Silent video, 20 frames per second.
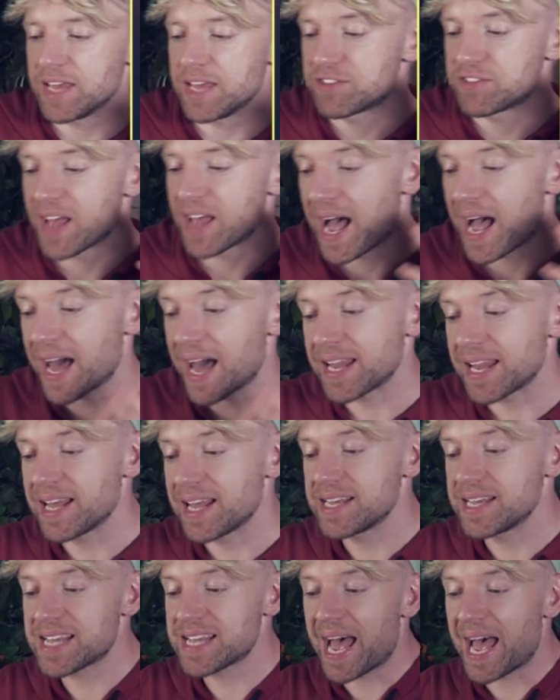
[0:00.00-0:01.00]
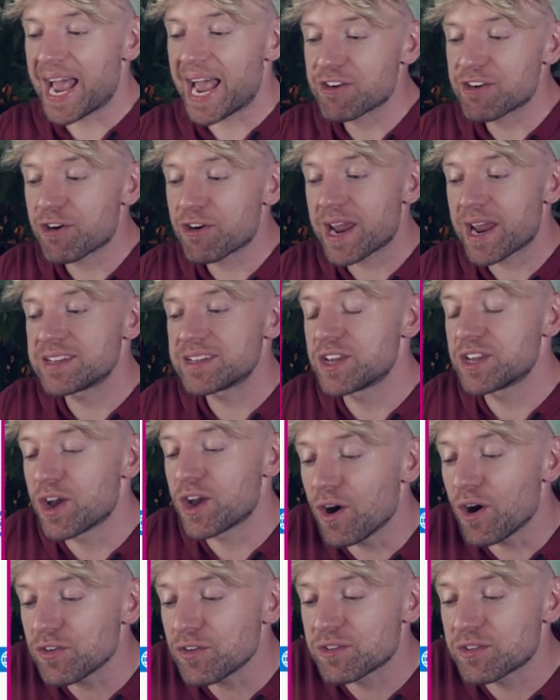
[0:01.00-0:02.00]
is to analyze aggregated
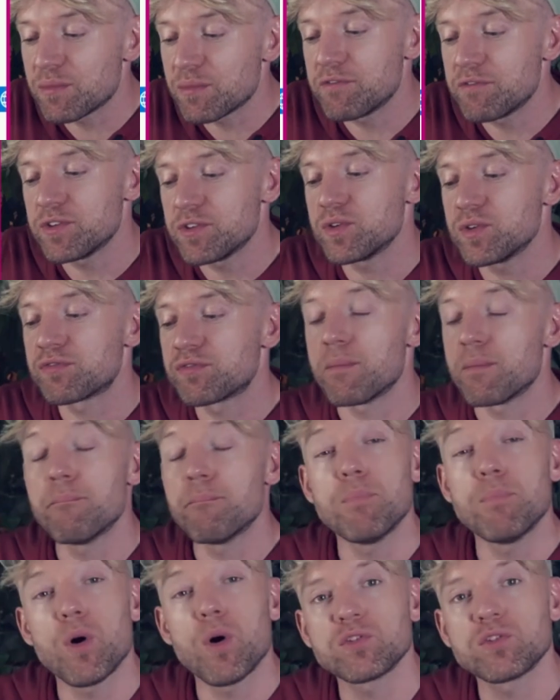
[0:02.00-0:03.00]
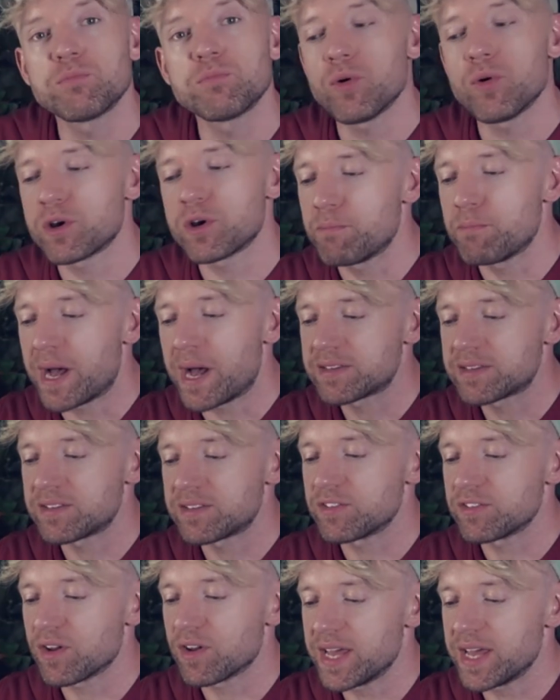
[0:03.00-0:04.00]
customer reviews from multiple
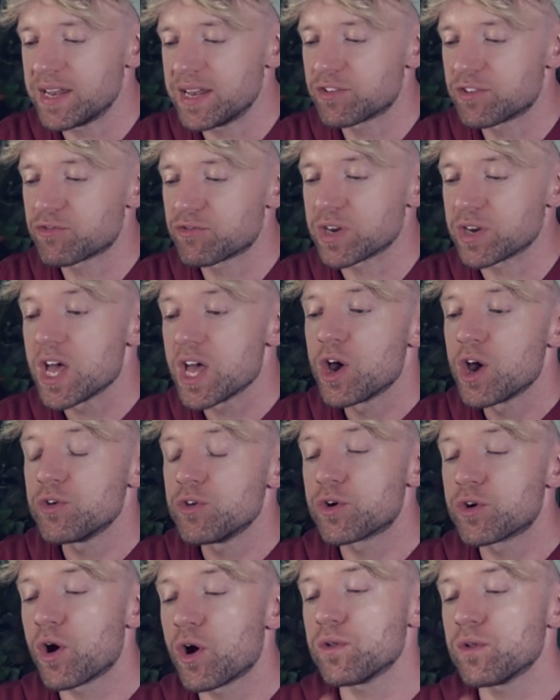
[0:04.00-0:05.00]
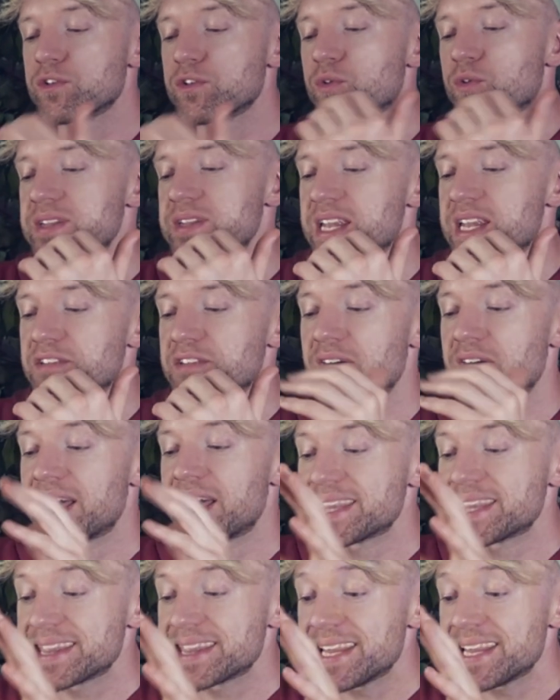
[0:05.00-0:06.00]
competitors in our industry. Your goal is to identify
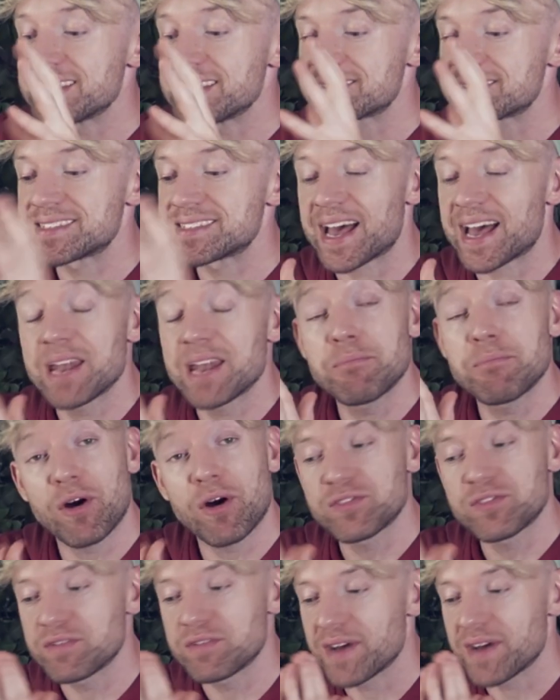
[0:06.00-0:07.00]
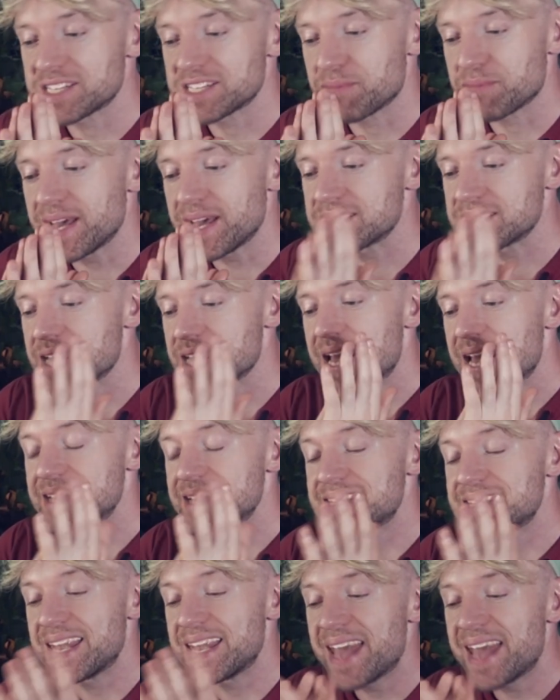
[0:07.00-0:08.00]
and list 10 positive aspects,
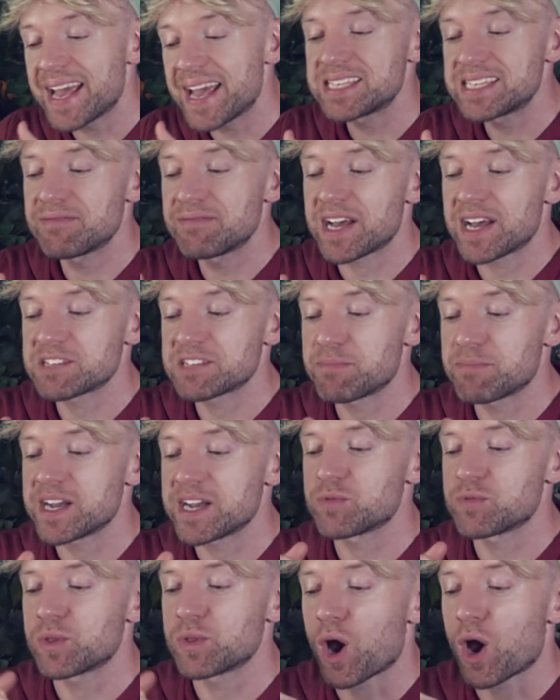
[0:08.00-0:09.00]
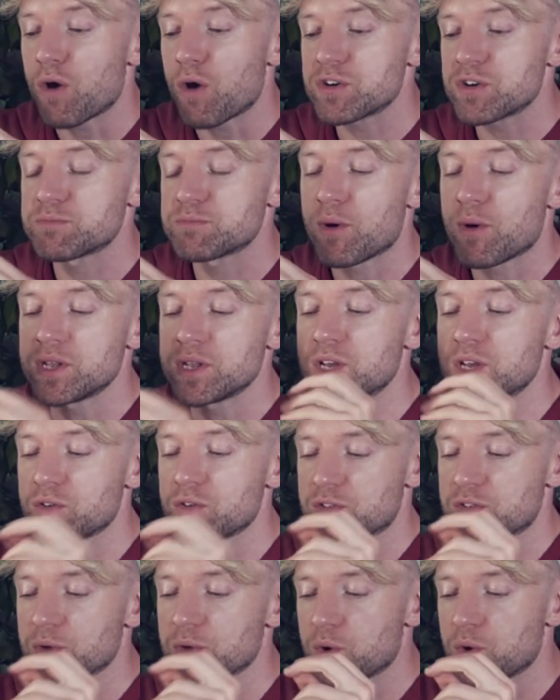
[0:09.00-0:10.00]
10 negative aspects with corresponding
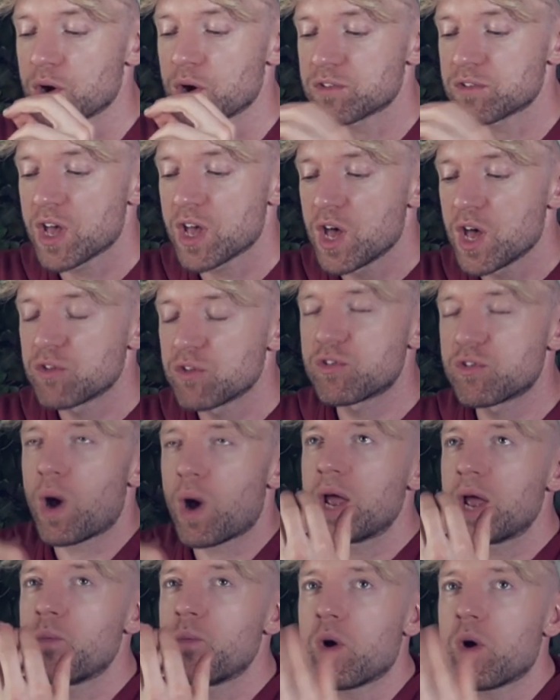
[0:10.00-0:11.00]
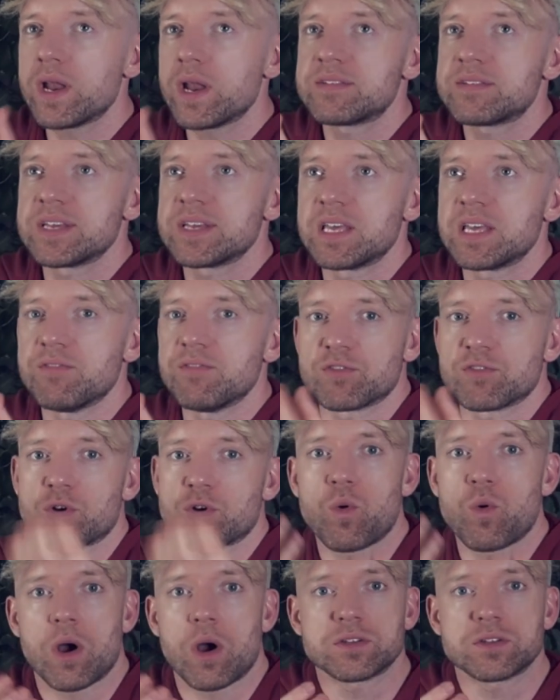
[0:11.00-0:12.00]
customer quotes. So I want it to give us
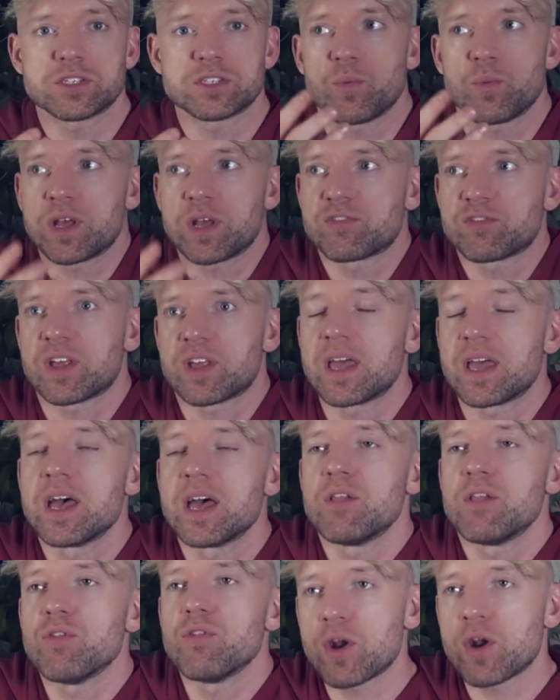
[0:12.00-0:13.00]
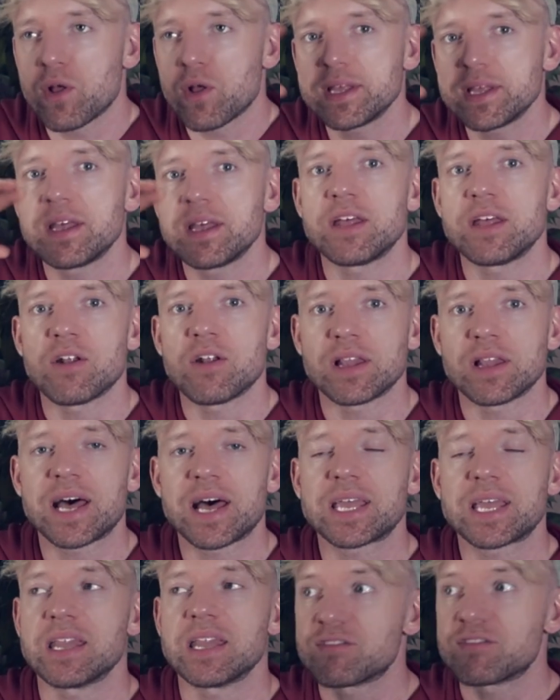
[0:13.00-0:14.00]
quotes so we can say, not only are they not
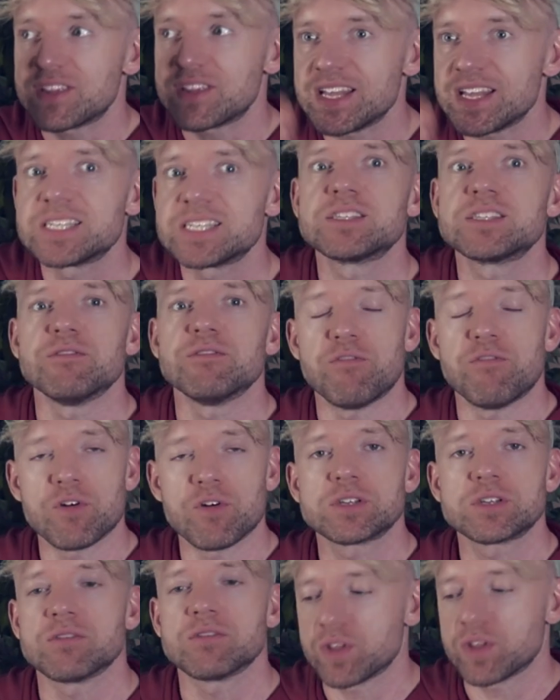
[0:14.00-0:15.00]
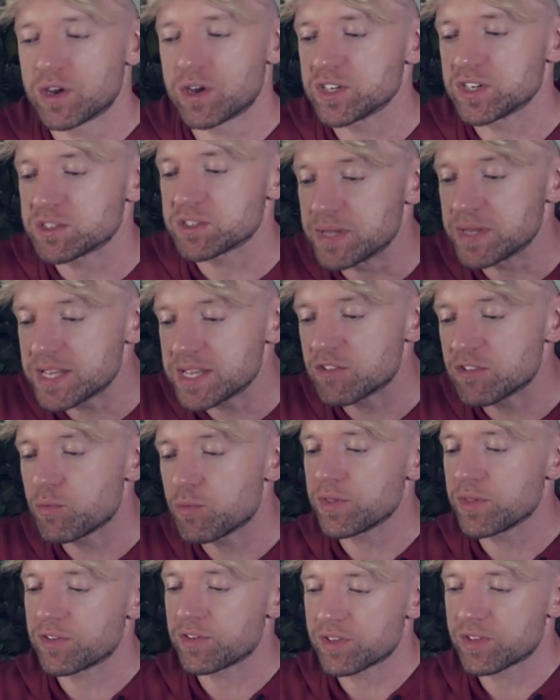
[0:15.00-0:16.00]
liking this, this is the voice of the customer, this is
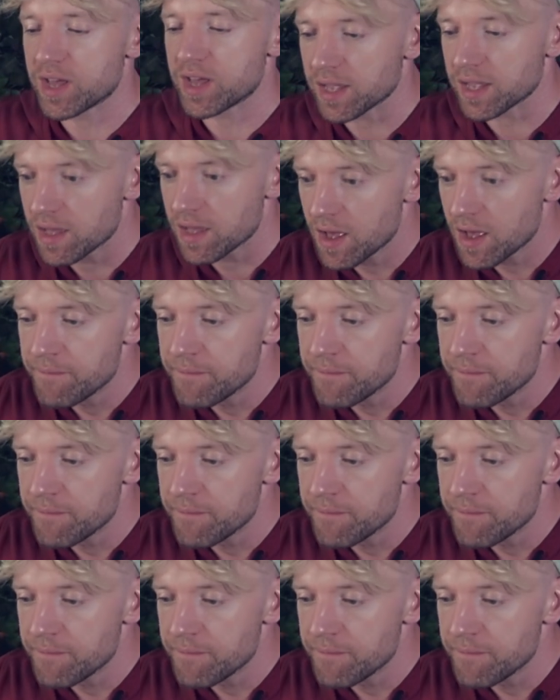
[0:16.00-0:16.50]
what they're saying.